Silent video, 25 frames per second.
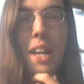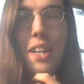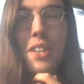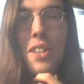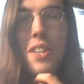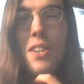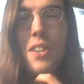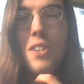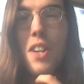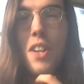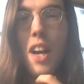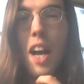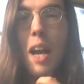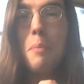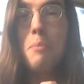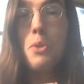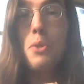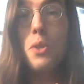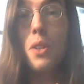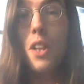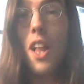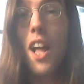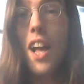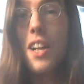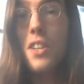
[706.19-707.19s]
18
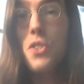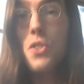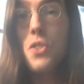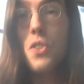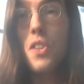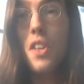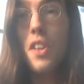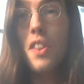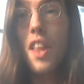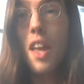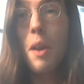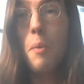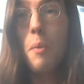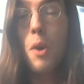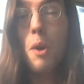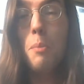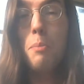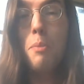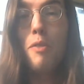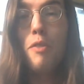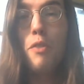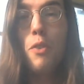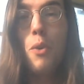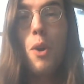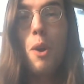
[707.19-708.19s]
times less than they
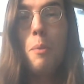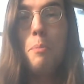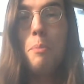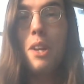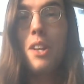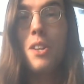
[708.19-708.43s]
were before,